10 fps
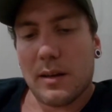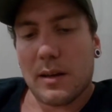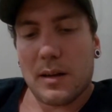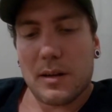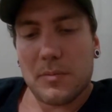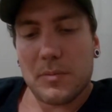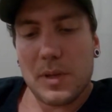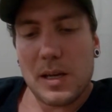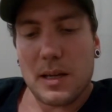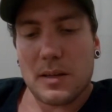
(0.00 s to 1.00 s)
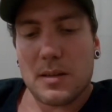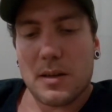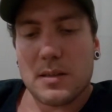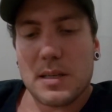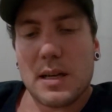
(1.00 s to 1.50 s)
yeah, it
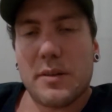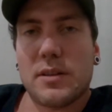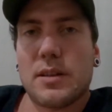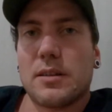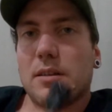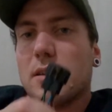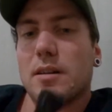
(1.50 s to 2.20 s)
turns out everything